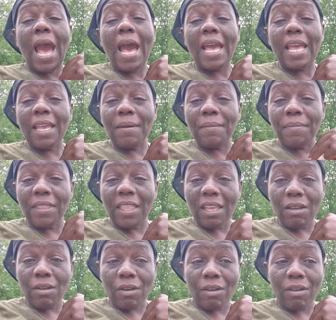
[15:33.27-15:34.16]
I am
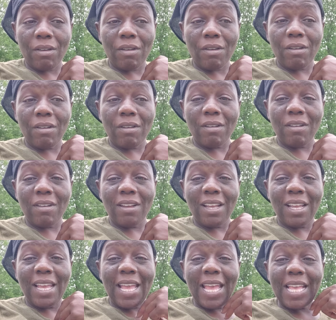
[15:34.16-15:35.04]
there.
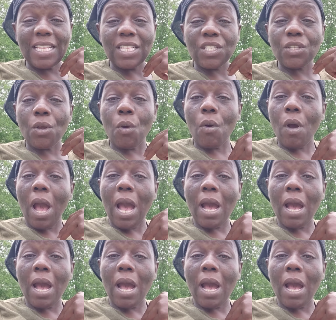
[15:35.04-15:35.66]
And so